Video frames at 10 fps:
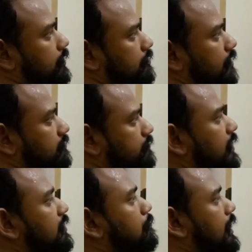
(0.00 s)
if I
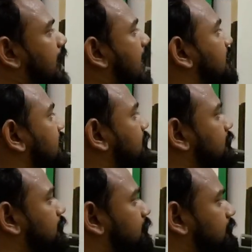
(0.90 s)
vary my n,
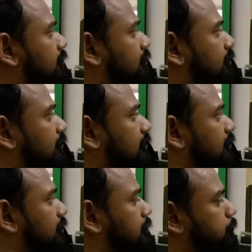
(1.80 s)

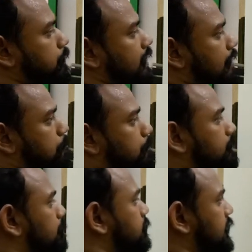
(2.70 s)
the
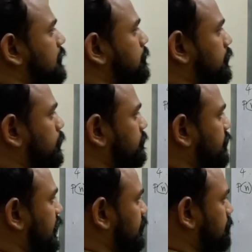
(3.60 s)
statement would
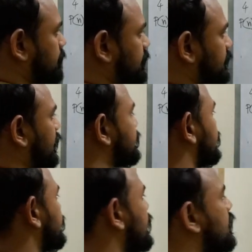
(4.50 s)
vary as it,